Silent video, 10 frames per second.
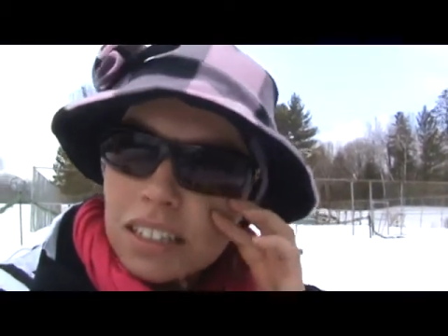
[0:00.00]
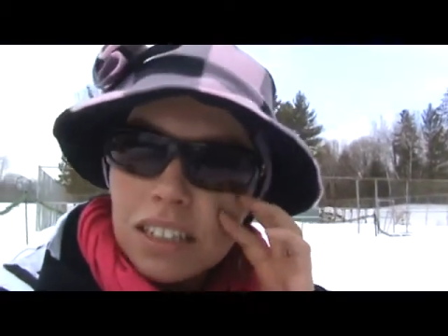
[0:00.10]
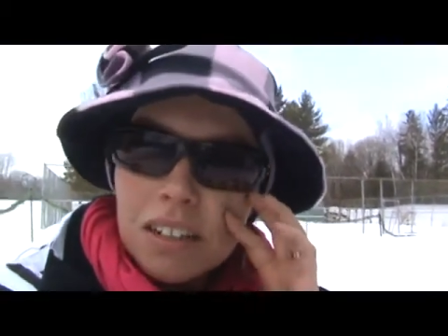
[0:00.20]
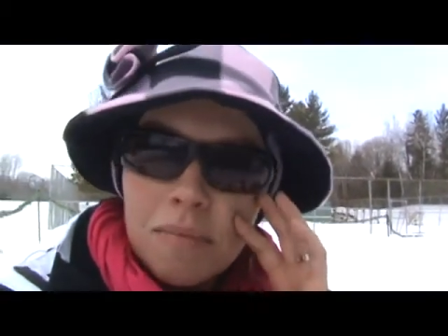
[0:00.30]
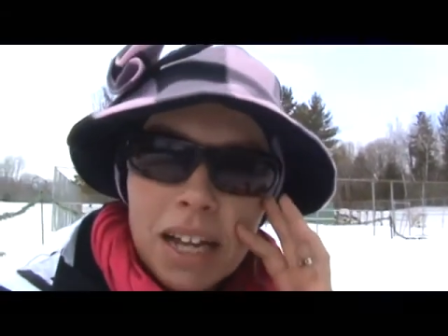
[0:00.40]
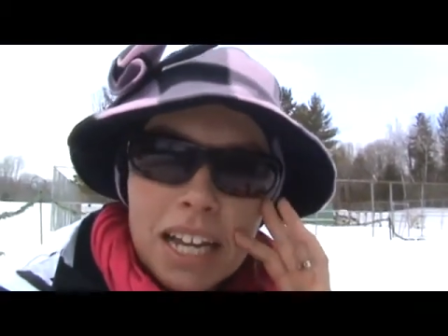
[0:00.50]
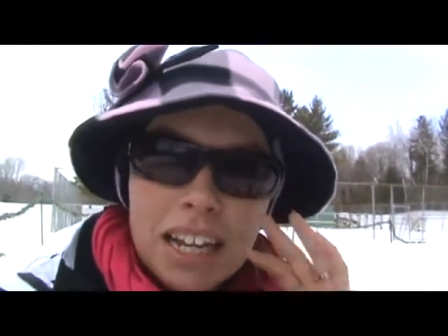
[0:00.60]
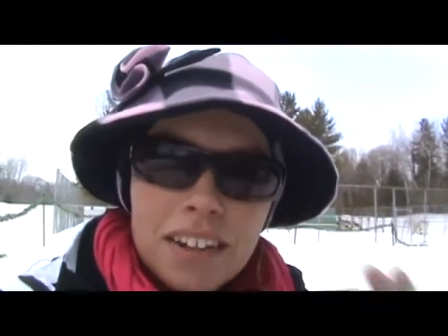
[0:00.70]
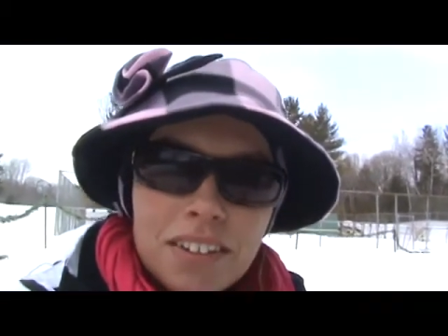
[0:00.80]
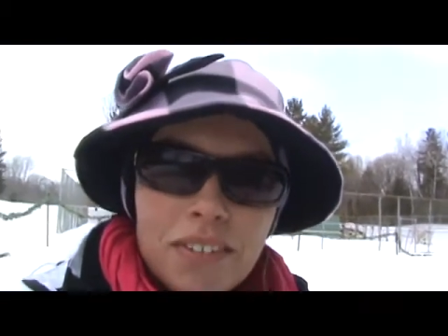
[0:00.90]
Oh man,
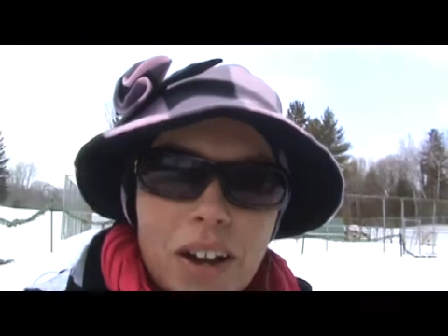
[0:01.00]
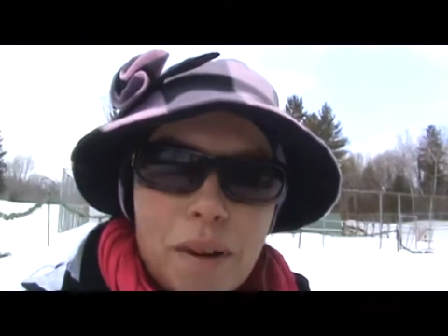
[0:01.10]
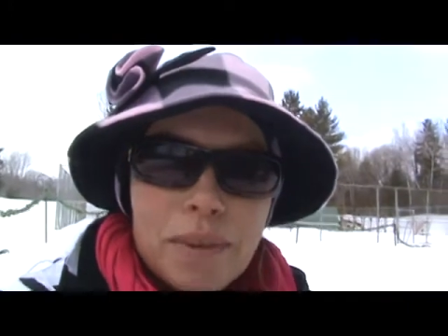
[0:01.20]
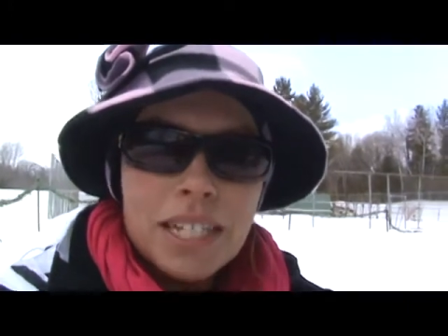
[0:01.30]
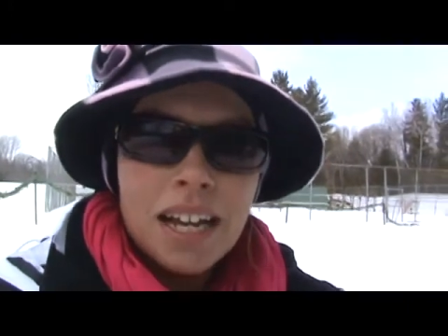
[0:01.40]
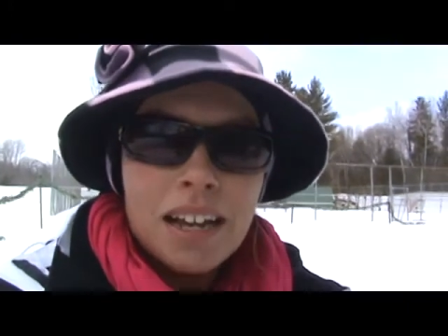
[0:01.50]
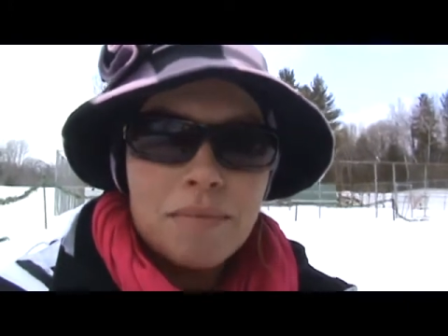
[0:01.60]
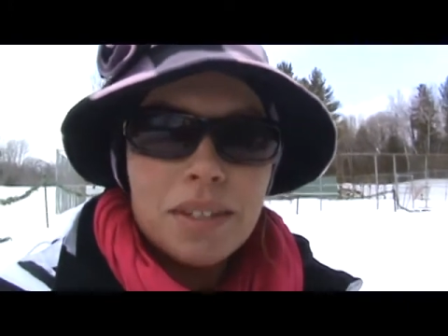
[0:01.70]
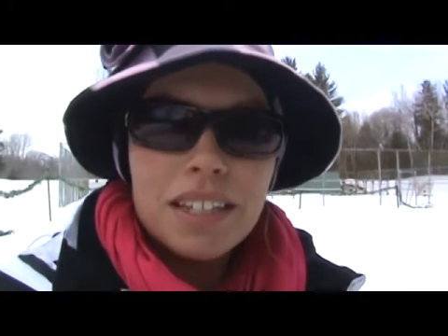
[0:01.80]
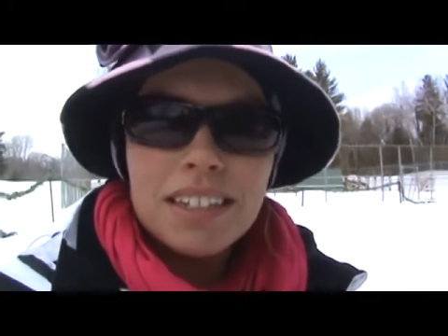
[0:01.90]
I don't even know how many
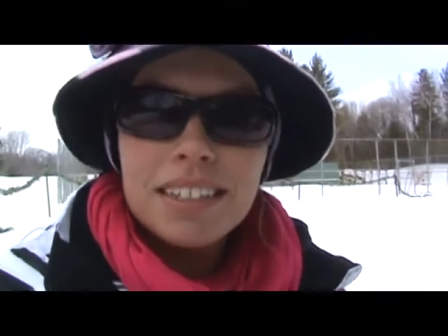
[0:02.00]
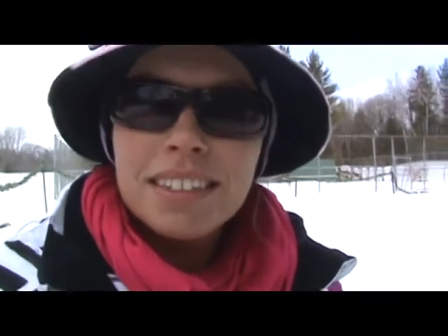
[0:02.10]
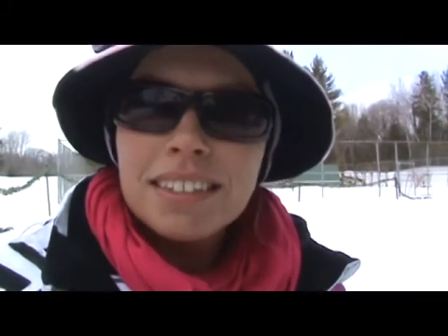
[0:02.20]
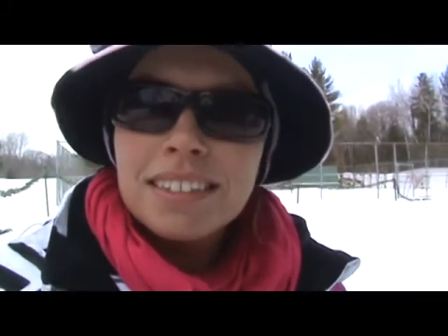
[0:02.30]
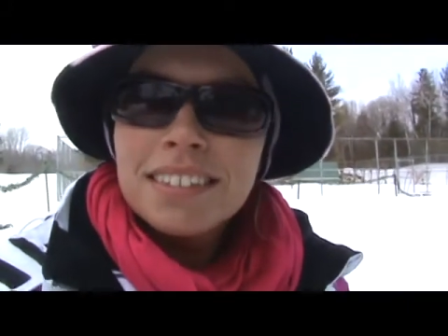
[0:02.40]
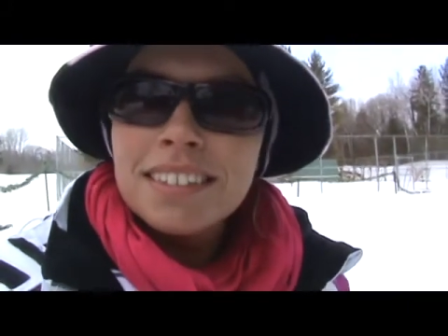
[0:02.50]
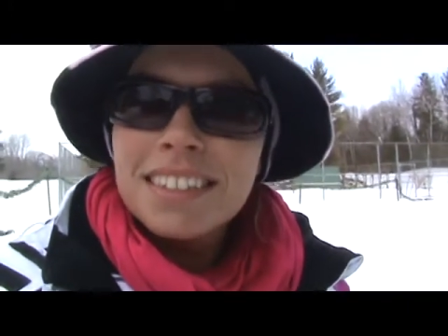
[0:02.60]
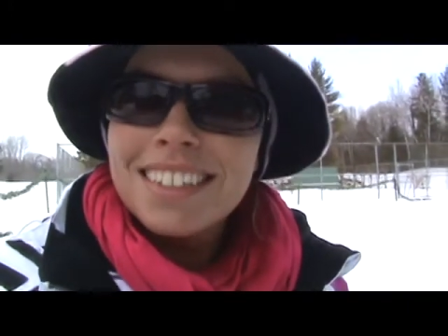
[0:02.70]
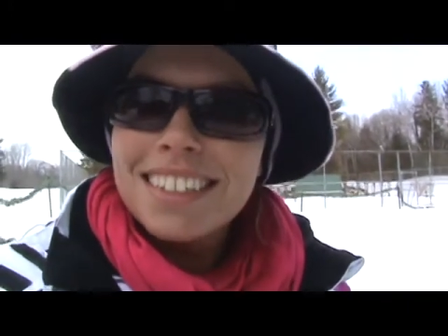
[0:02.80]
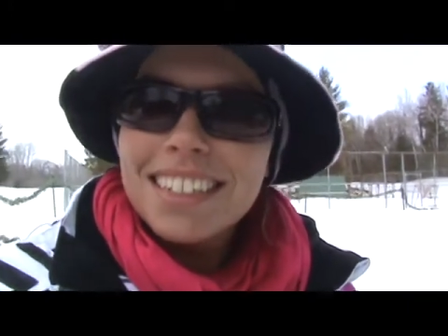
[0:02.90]
times.
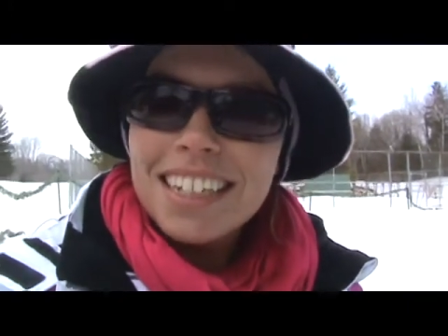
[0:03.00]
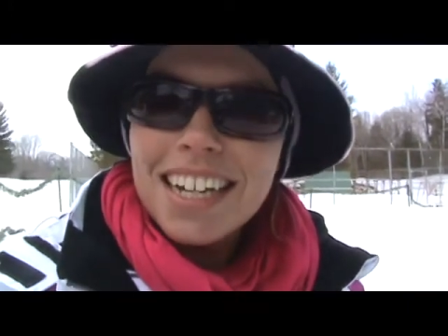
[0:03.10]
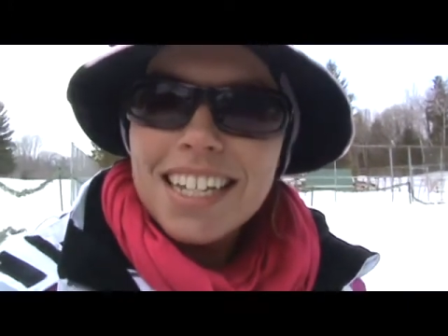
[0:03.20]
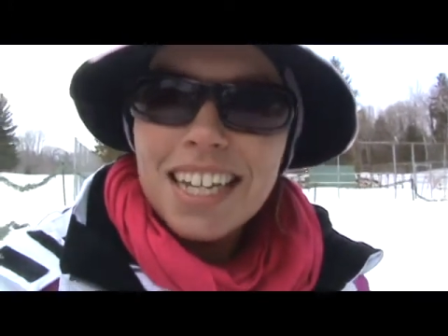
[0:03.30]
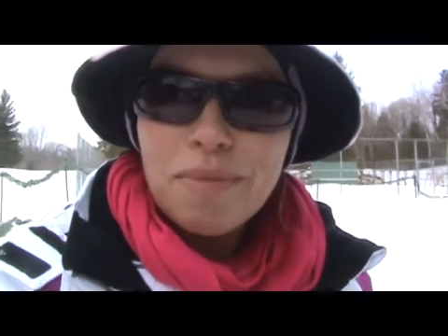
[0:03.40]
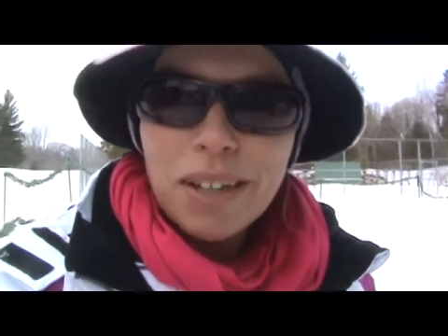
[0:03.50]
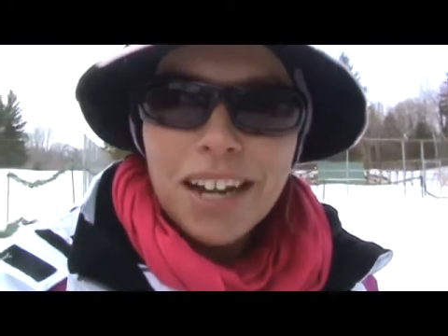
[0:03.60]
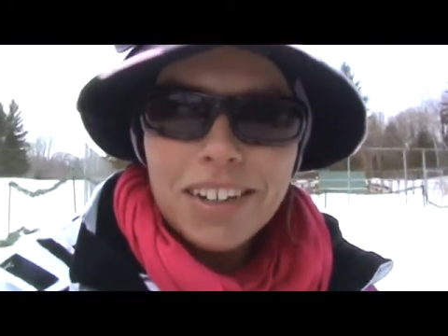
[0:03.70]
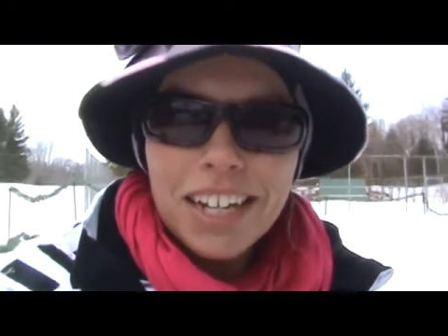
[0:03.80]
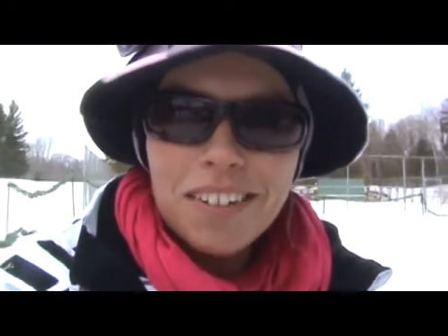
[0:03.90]
I stopped
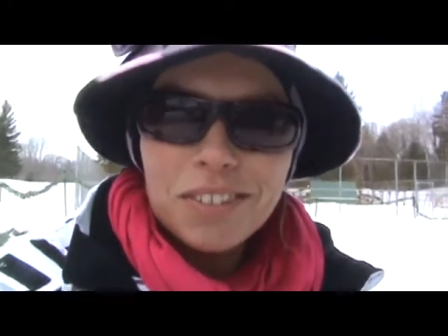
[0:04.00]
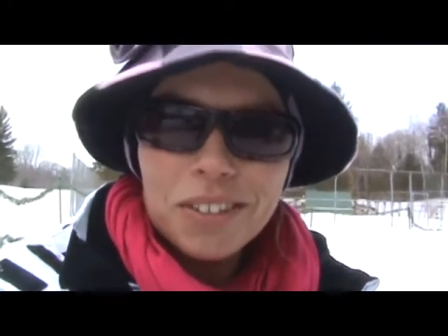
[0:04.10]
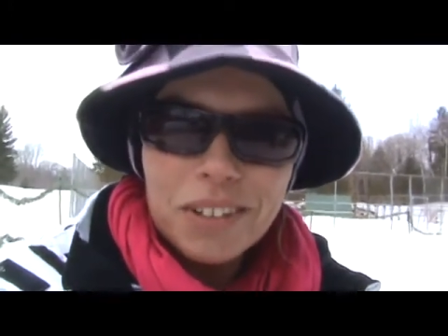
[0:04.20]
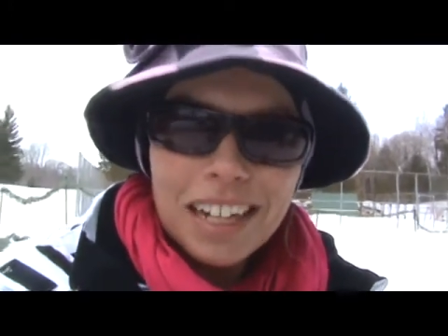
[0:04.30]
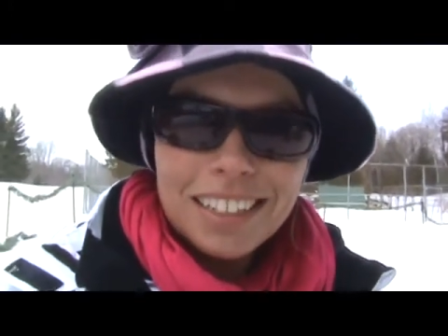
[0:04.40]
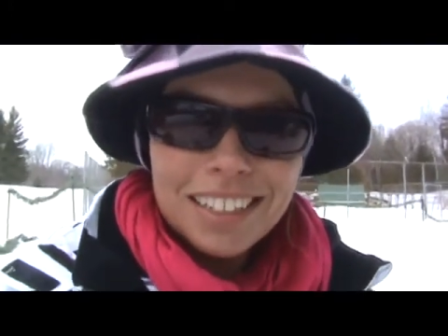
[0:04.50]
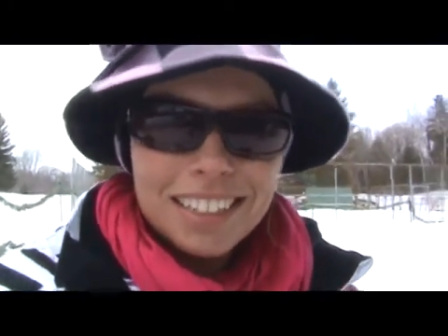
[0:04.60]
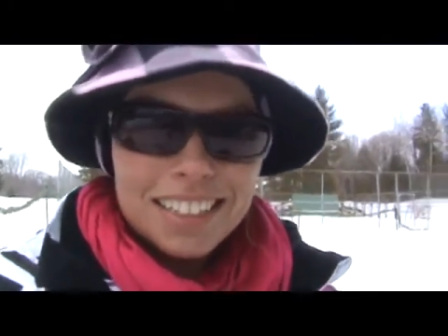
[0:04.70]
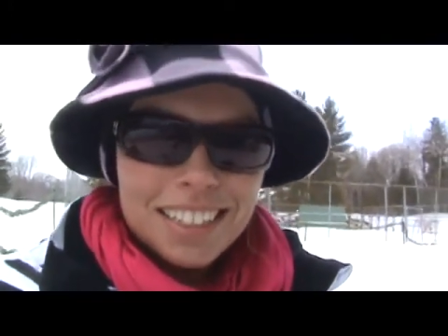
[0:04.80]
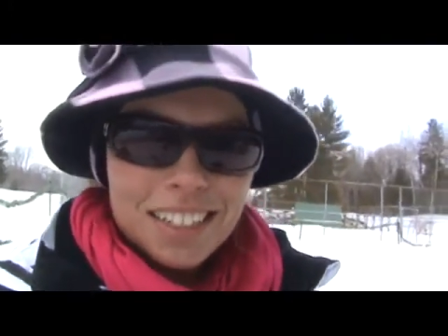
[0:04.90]
counting after a while.
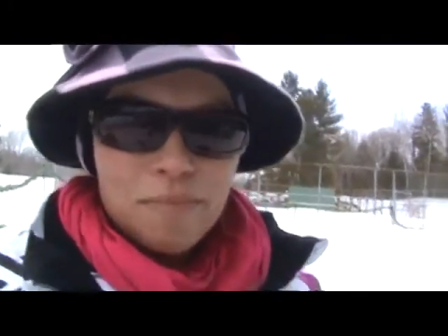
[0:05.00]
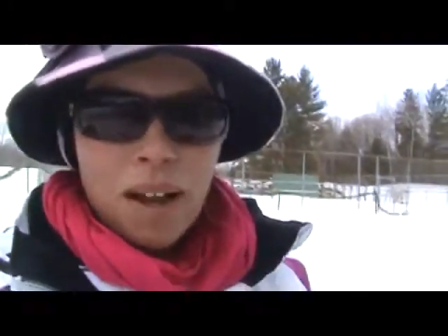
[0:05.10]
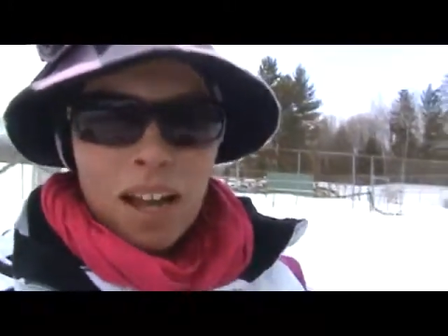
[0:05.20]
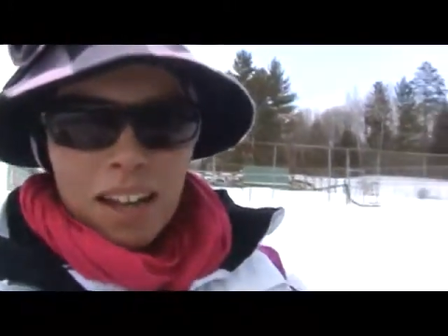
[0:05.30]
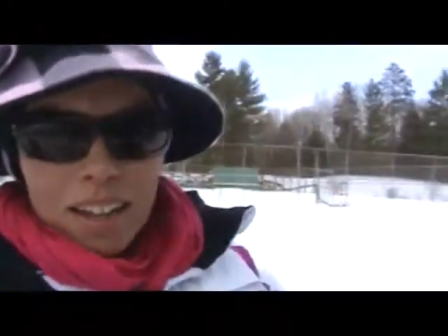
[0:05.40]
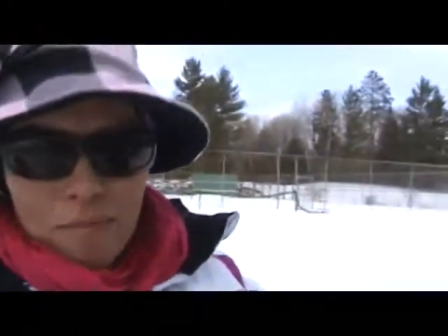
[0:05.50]
My